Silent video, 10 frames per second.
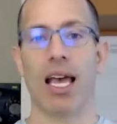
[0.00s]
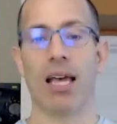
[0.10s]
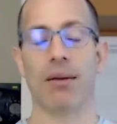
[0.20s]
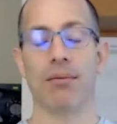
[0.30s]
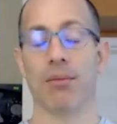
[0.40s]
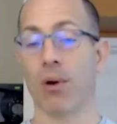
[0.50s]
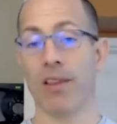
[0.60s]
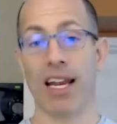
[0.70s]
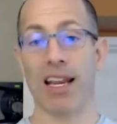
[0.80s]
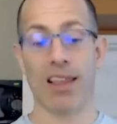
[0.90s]
And more
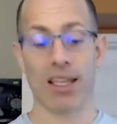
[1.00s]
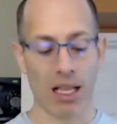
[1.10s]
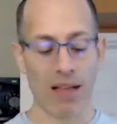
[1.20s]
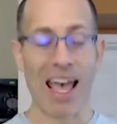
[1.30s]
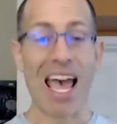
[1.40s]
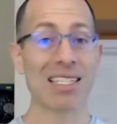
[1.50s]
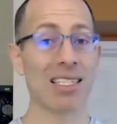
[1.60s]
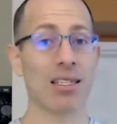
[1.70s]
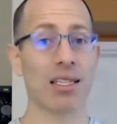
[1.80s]
than anything, you'll have access